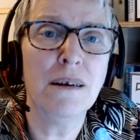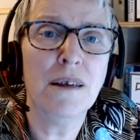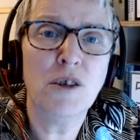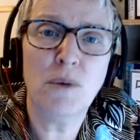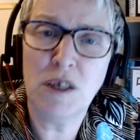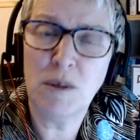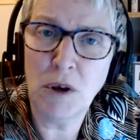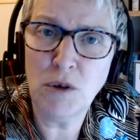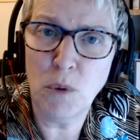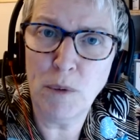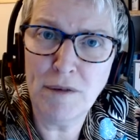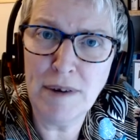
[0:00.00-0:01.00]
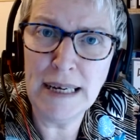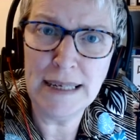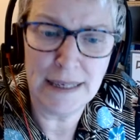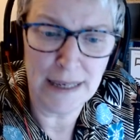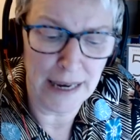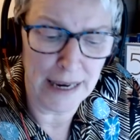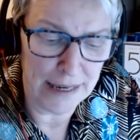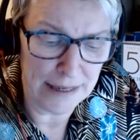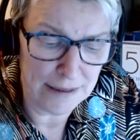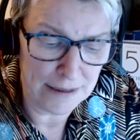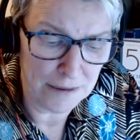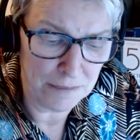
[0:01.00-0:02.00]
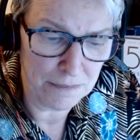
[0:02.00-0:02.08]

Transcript: So I suppose what we're really saying is,